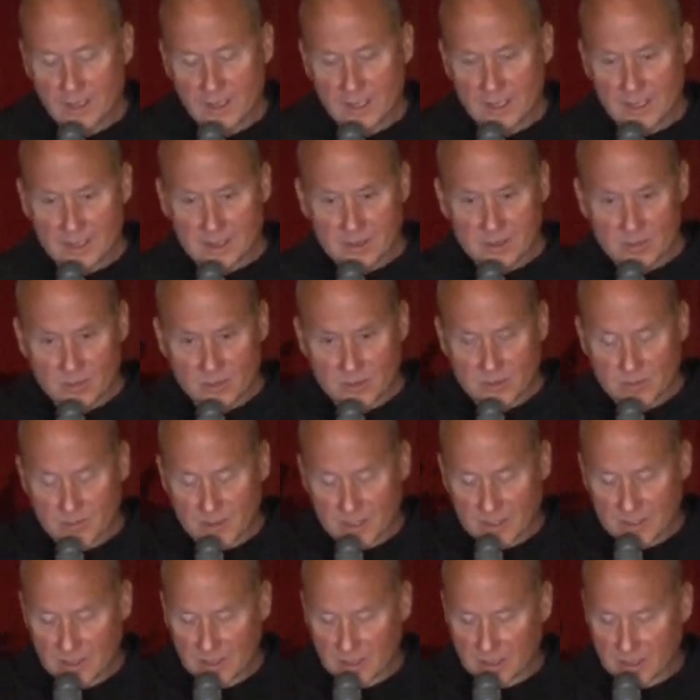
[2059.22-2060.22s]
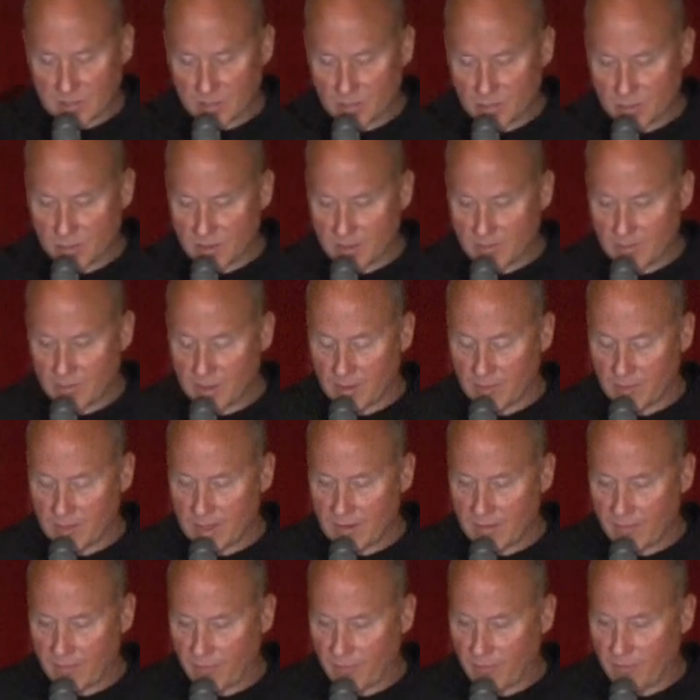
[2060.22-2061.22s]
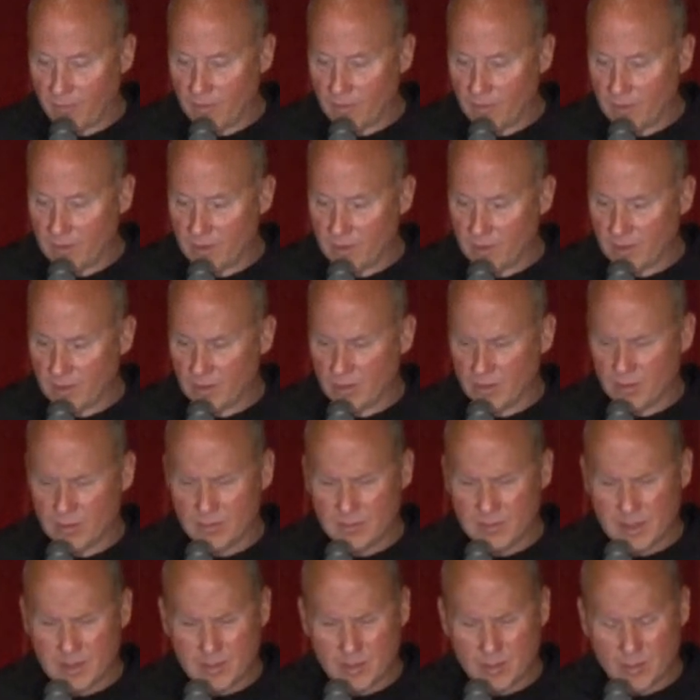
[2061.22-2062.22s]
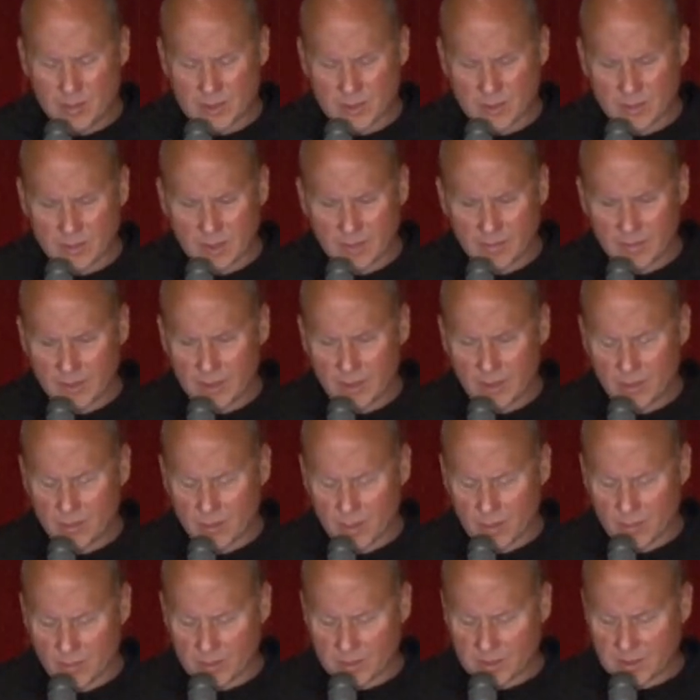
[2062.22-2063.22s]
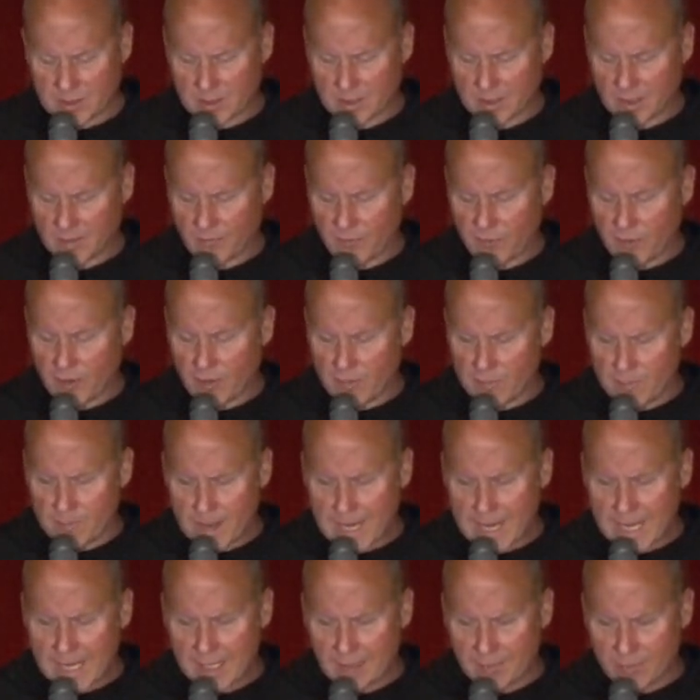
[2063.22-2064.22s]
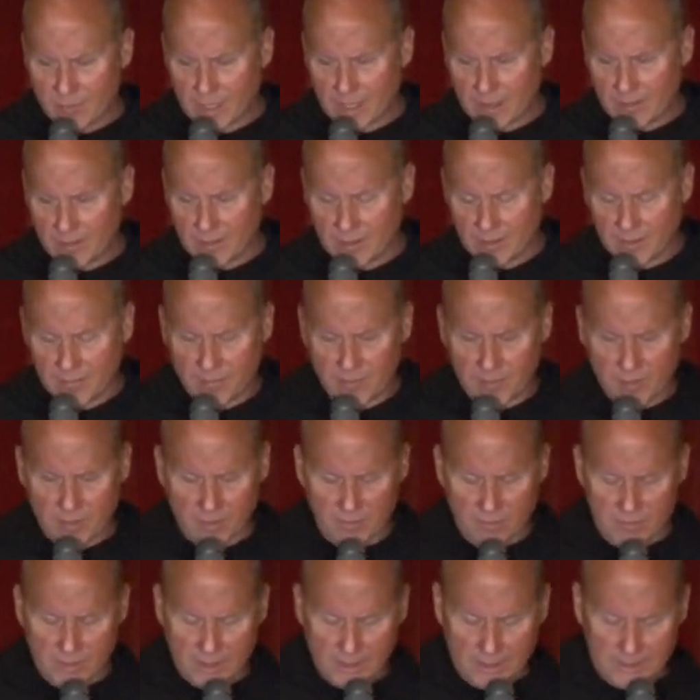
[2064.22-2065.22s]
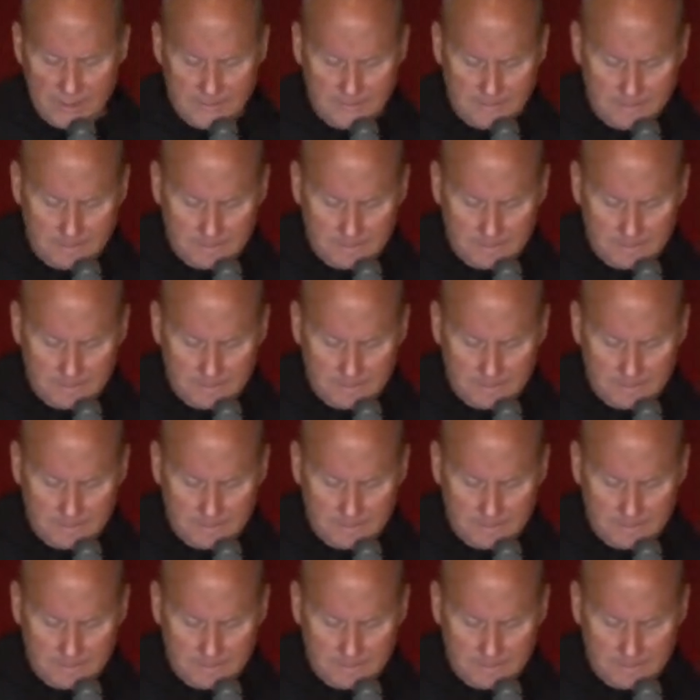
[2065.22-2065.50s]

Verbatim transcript: as was mentioned this morning by Ralph, the, or maybe it wasn't Ralph, I don't know where it was, the fear of man rather than fear of God.